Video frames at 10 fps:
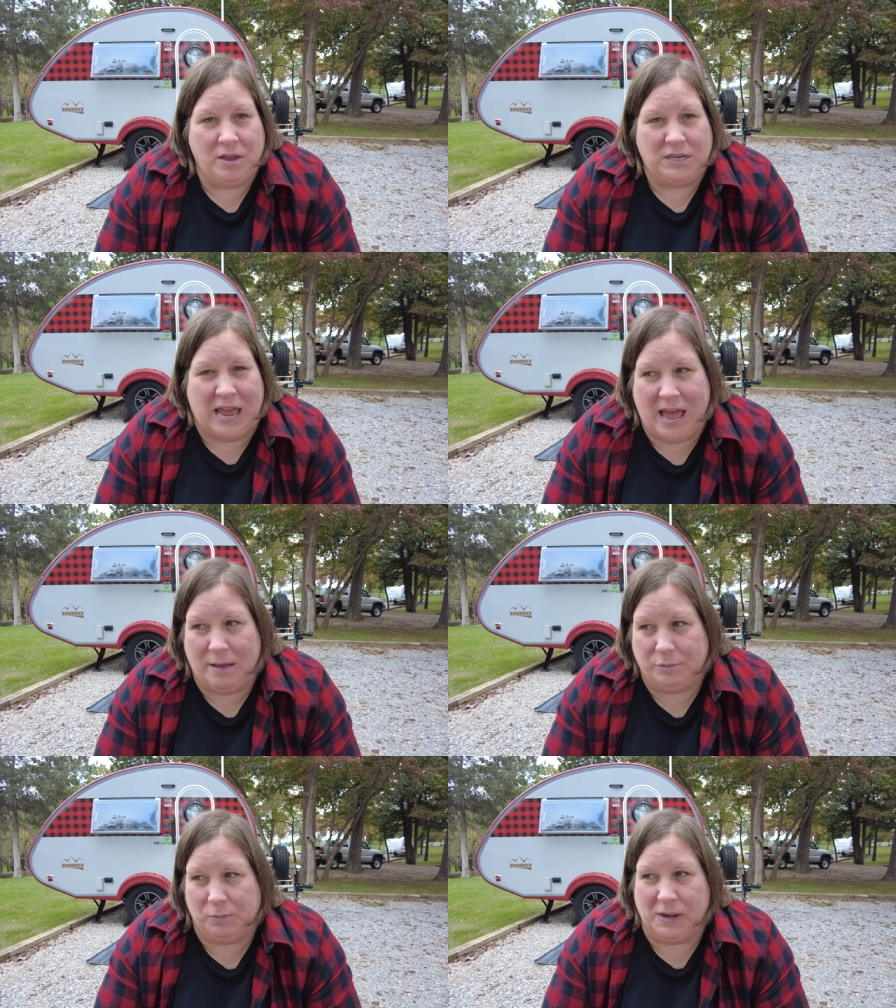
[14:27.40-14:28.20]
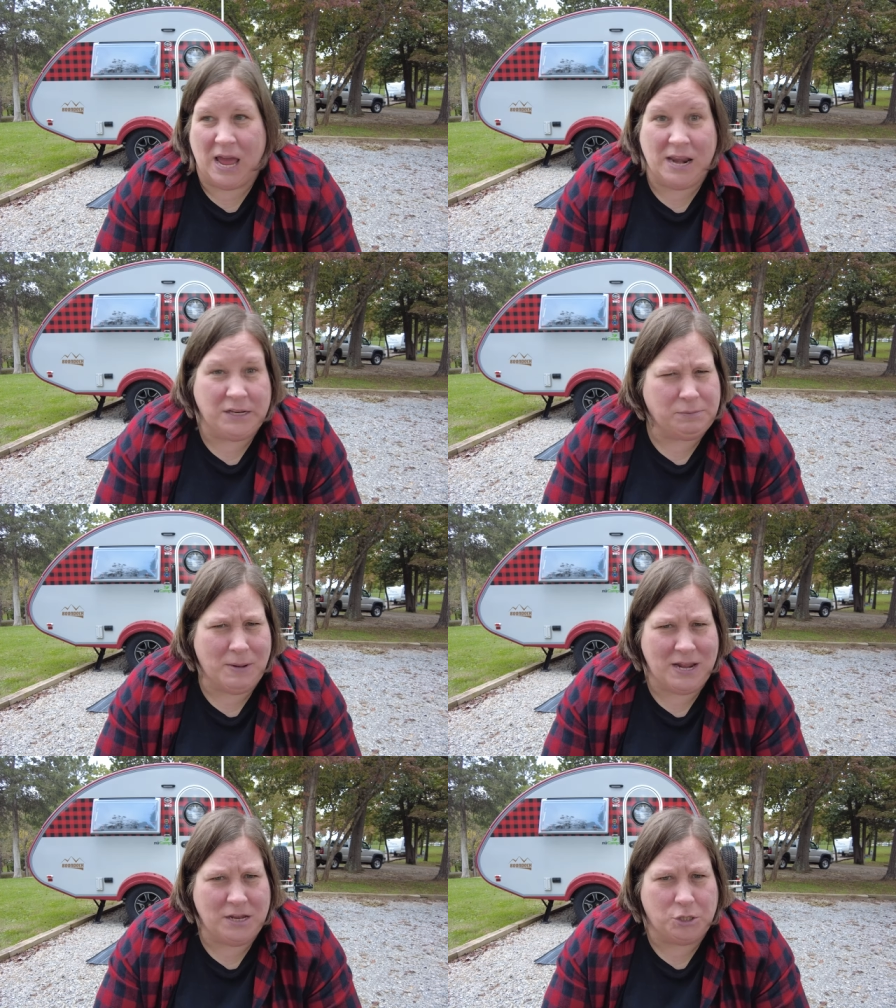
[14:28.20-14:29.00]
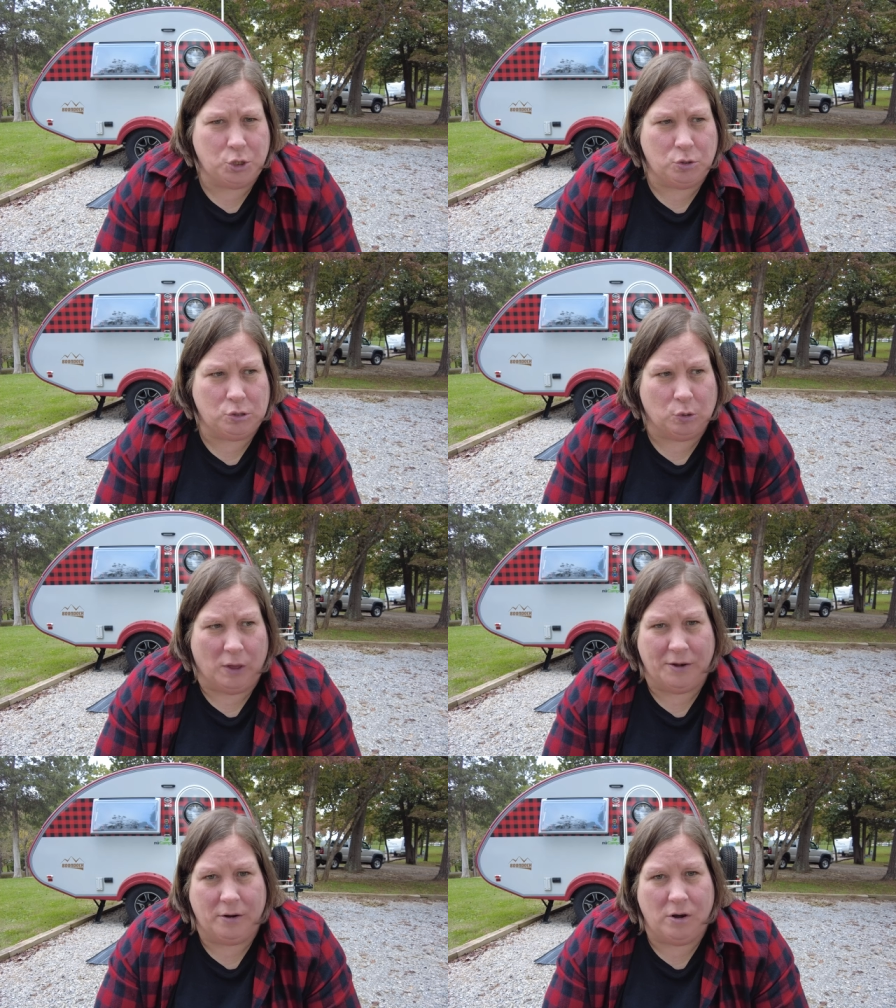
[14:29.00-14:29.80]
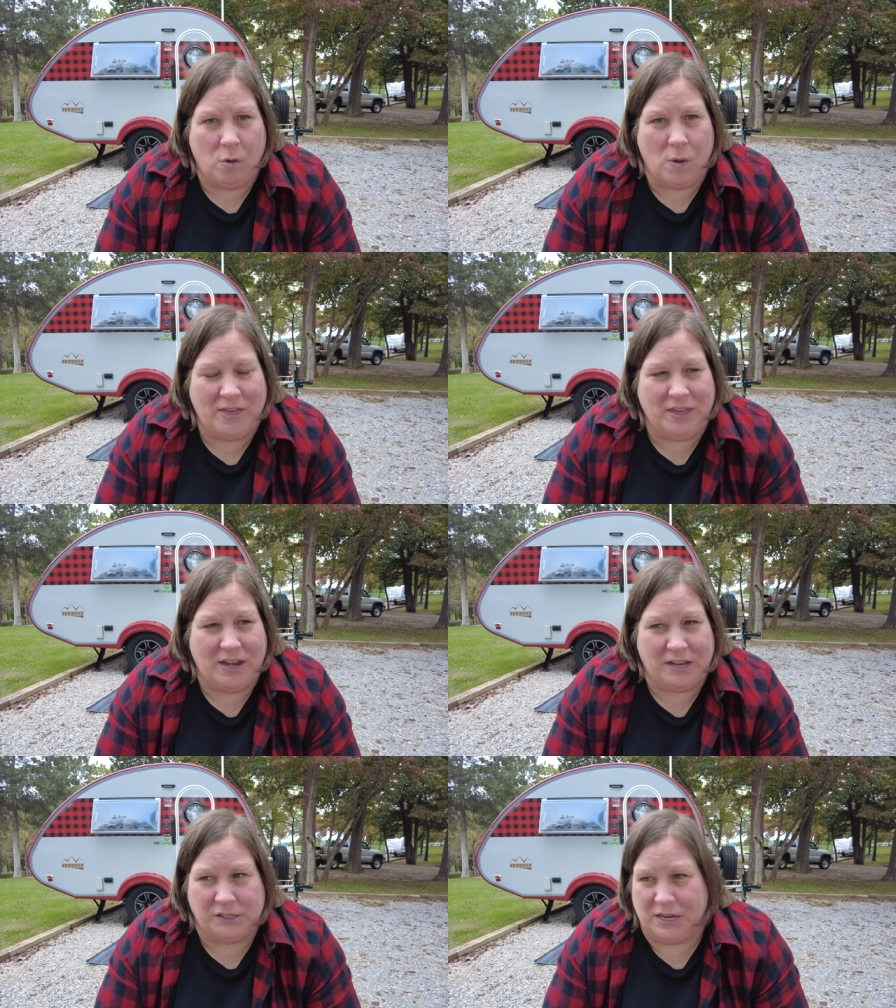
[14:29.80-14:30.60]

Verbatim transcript: tabs, but not as many as usual. I don't know why that is.